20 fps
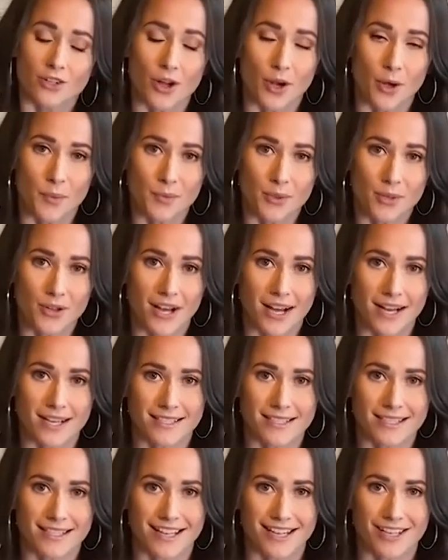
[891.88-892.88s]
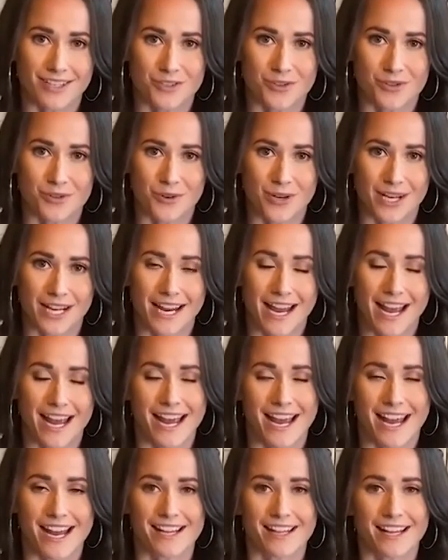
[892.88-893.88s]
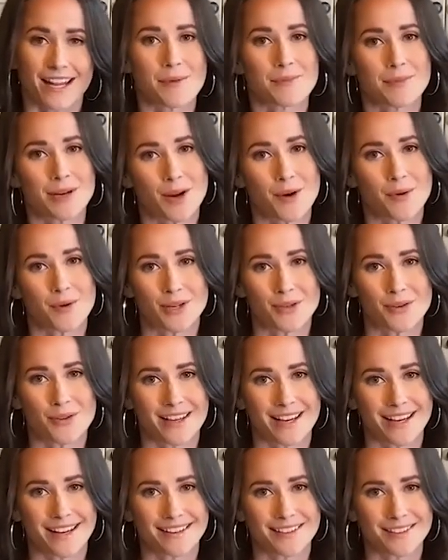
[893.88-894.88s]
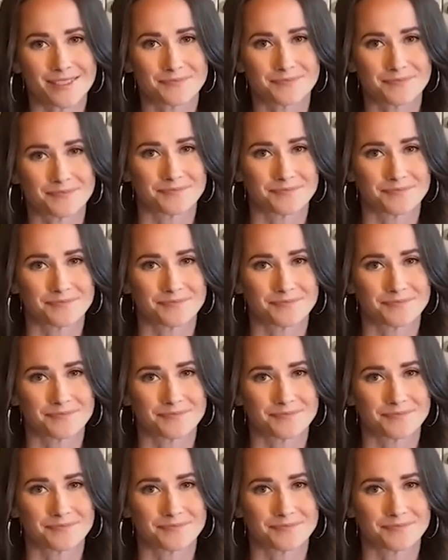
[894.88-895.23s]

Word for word: So I hope you guys enjoy, and let me know what you think.